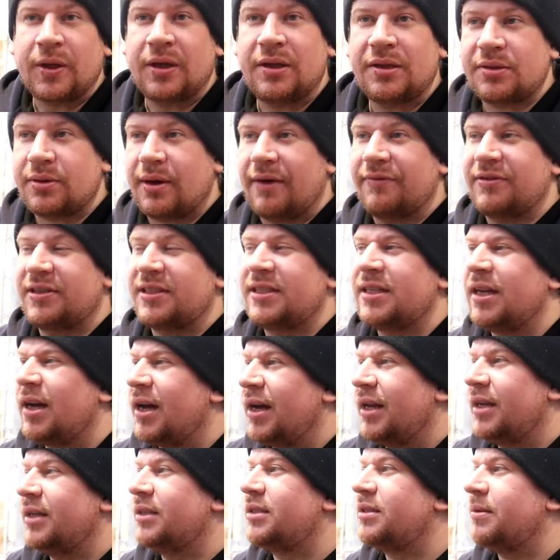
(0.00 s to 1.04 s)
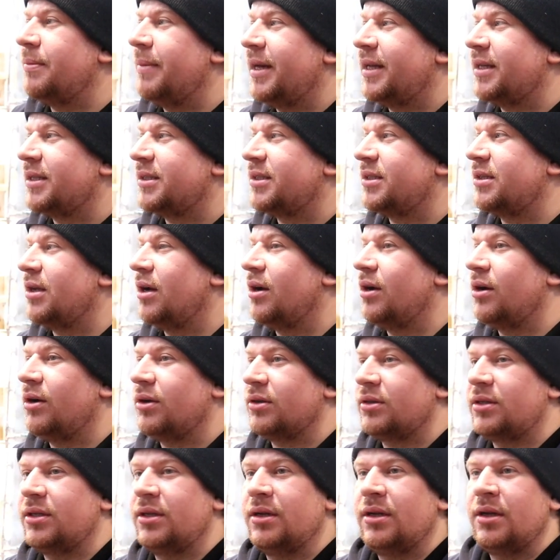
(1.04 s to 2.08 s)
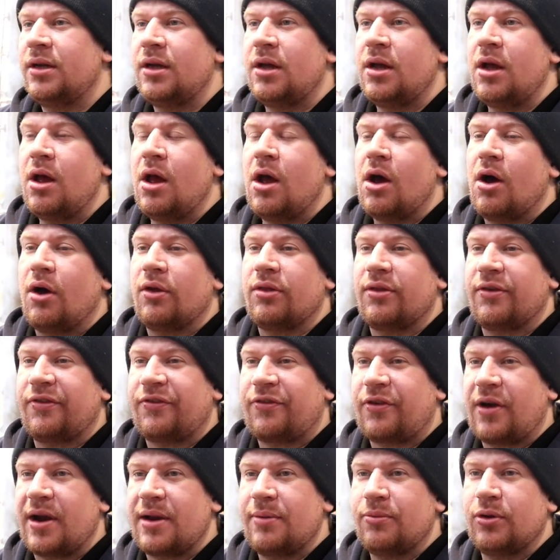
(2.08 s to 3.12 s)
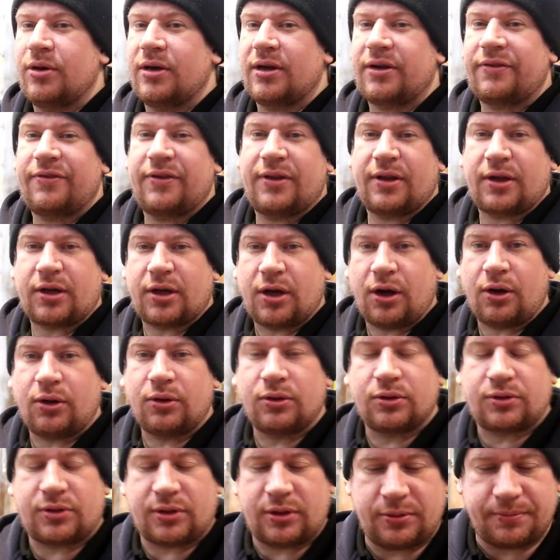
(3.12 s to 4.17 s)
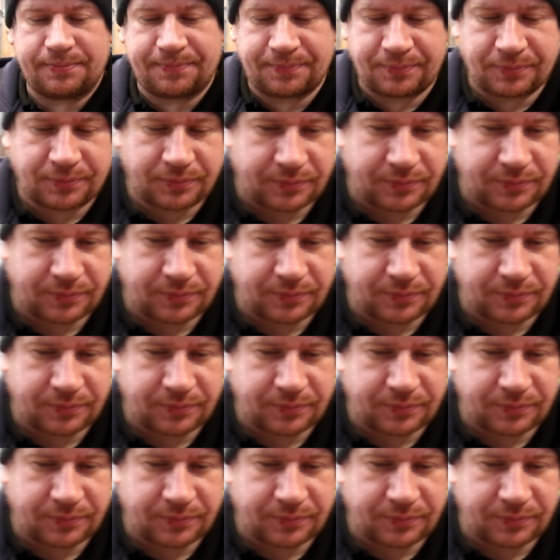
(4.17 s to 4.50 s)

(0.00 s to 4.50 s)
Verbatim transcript: So I've decided to make a start on the framework for the cold room.